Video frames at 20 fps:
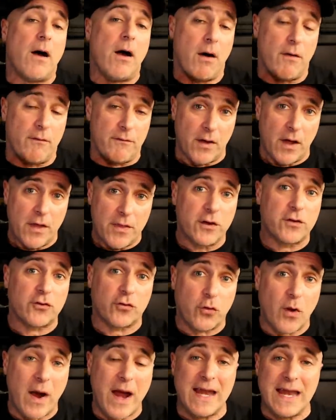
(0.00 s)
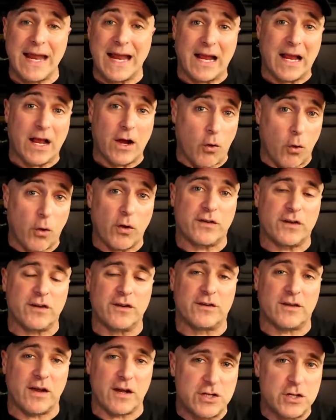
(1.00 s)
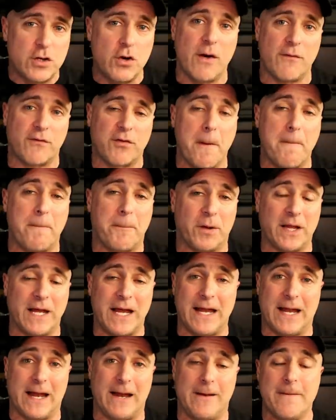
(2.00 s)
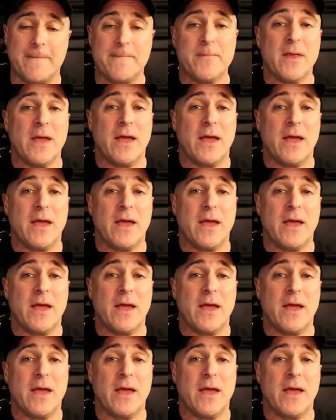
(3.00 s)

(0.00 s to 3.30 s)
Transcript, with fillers: of the training courses that you have completed.